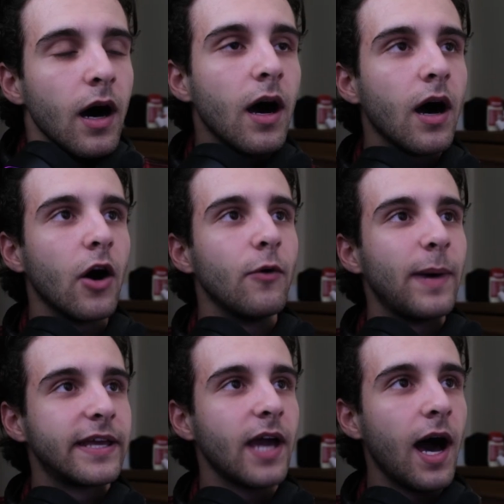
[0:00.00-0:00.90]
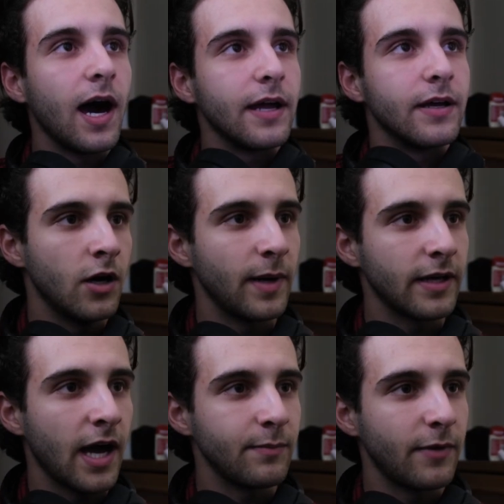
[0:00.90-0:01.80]
Oh my god. Oh my
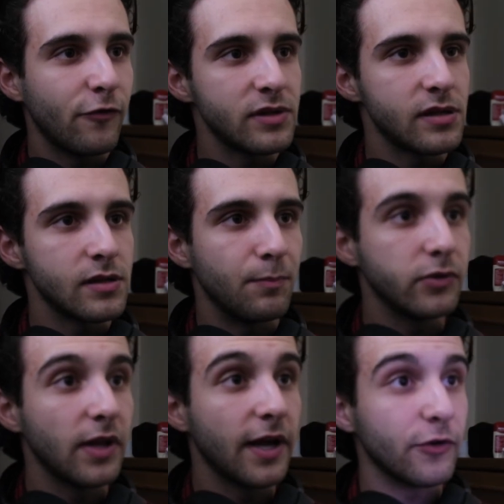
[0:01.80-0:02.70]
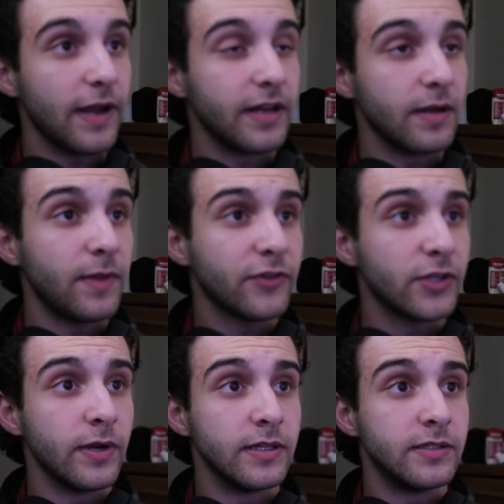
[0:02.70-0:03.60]
god, my voice is obliterated. I'm never
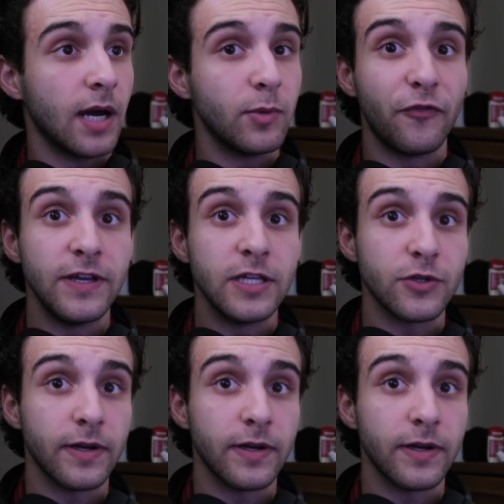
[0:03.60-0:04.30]
doing a double feature